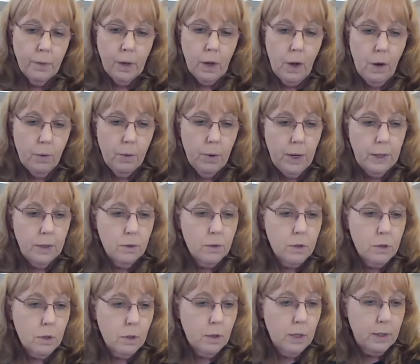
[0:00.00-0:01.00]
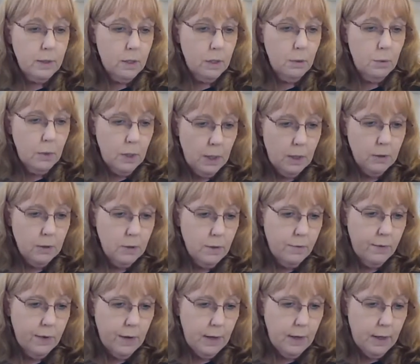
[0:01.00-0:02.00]
All right, so let's see what else
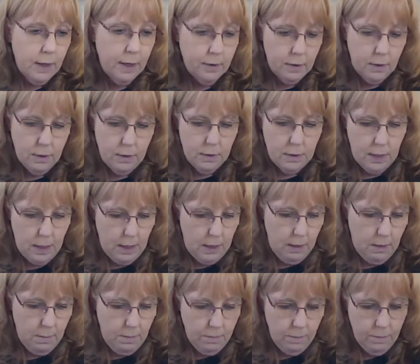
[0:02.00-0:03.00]
divine has to say.